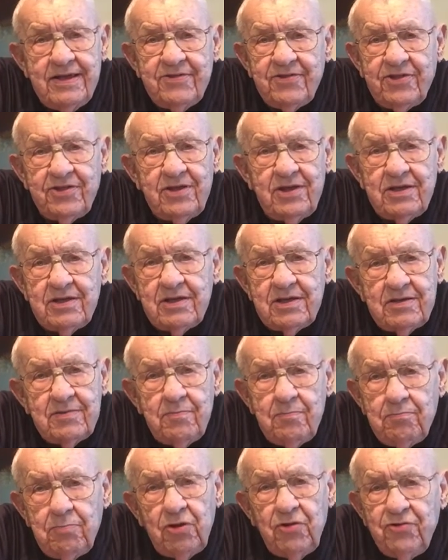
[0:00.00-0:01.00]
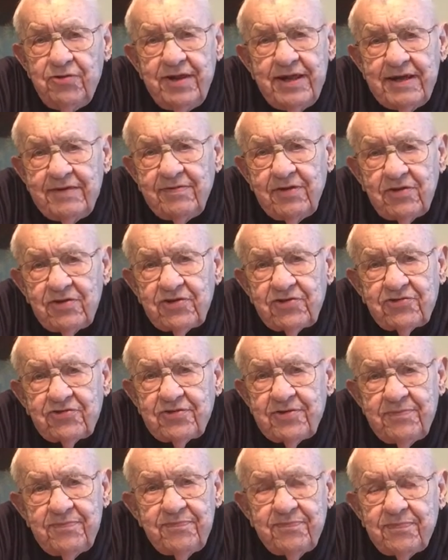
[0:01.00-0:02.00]
The Blue
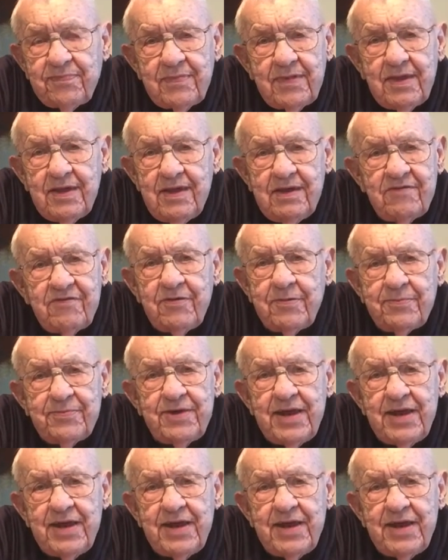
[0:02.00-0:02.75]
Devils from